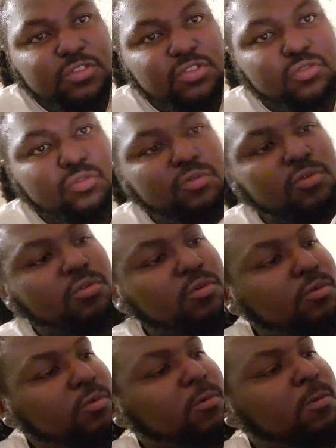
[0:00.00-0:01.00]

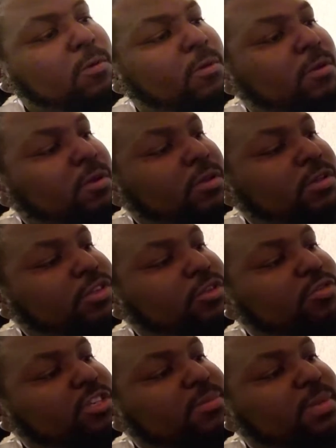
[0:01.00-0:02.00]
2
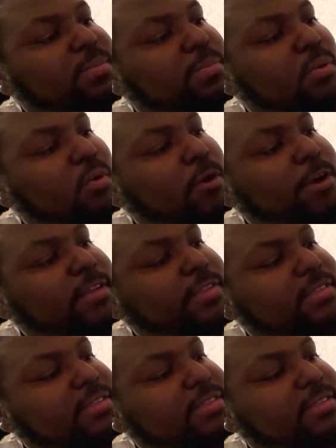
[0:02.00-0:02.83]
USB port.